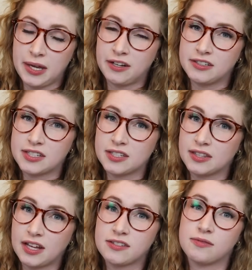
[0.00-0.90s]
meals.
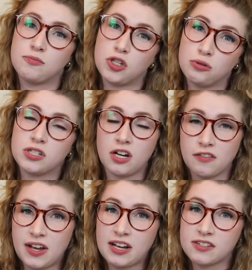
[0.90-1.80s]
That's two
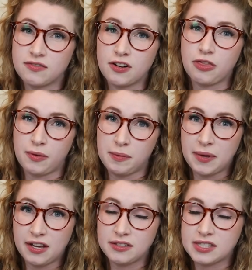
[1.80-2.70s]
servings for three
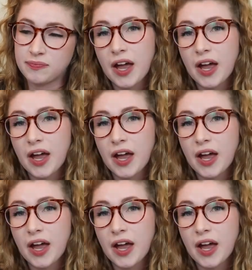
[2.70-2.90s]
meals.